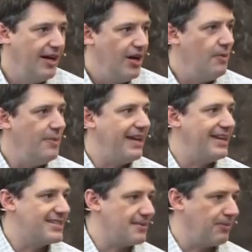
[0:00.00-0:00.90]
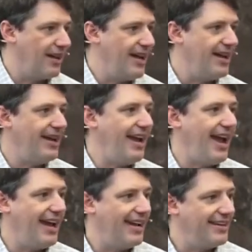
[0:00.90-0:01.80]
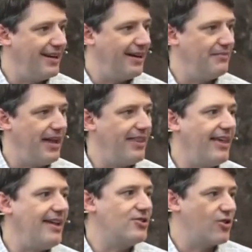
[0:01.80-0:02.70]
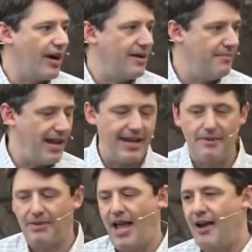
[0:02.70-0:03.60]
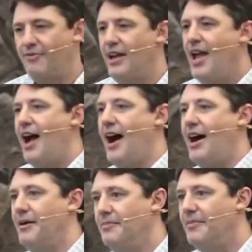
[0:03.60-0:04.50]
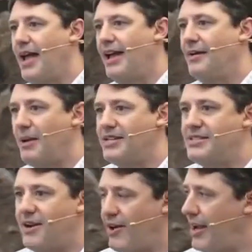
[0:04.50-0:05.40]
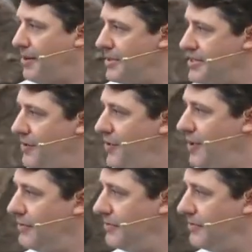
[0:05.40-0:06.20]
who begins to play, and they try to make him laugh and by staring at him. Let's see if we can...